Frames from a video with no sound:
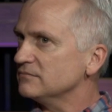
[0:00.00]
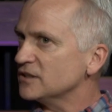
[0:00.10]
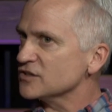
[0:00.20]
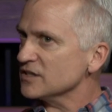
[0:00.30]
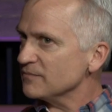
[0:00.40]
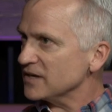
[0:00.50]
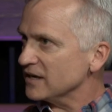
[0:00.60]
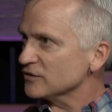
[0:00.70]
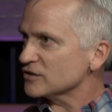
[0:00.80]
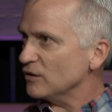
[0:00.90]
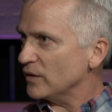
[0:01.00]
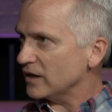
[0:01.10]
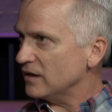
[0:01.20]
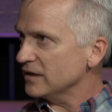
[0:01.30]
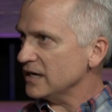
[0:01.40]
there's something else
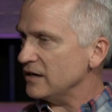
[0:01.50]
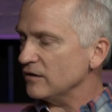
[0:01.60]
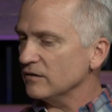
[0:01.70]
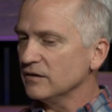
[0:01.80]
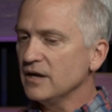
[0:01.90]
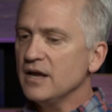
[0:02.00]
going on here.